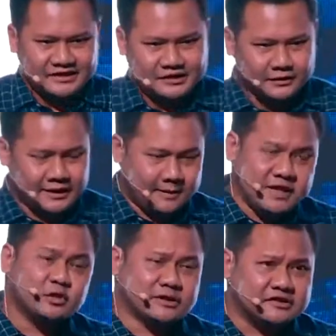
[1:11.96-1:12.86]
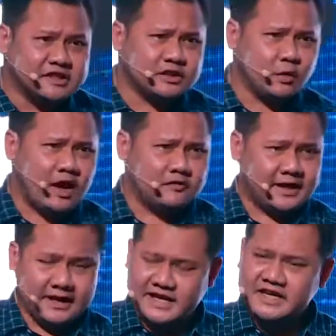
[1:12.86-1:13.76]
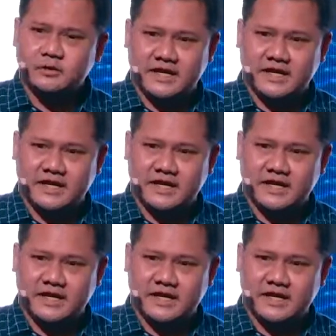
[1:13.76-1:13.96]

so in 2012, I need to